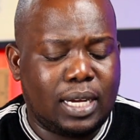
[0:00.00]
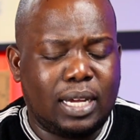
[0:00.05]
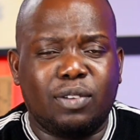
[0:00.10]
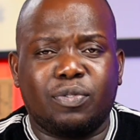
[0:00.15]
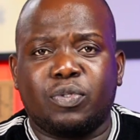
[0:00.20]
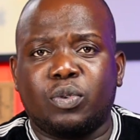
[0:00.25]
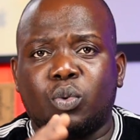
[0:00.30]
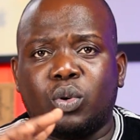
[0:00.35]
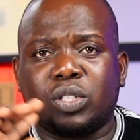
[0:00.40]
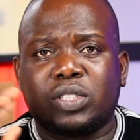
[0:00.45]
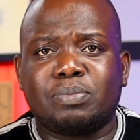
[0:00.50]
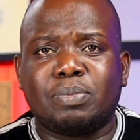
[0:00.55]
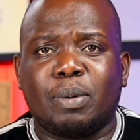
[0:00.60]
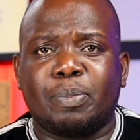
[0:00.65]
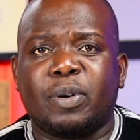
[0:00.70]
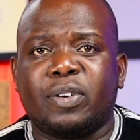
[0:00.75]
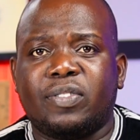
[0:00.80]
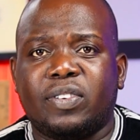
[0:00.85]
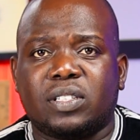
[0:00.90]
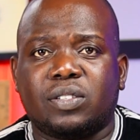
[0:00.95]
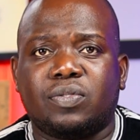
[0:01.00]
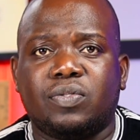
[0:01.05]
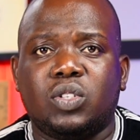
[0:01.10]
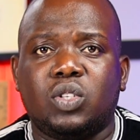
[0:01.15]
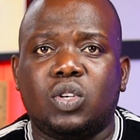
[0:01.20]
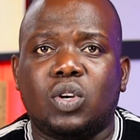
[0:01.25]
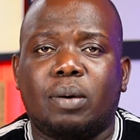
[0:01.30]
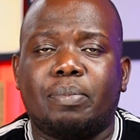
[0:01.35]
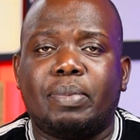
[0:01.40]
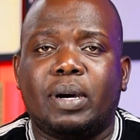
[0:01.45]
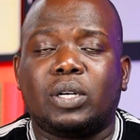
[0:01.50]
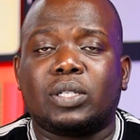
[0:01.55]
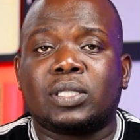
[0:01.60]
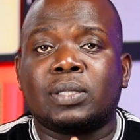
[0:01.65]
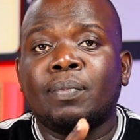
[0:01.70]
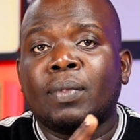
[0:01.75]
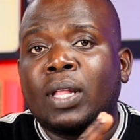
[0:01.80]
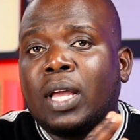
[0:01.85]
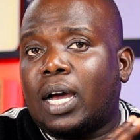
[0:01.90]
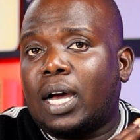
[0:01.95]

If you watched my previous video about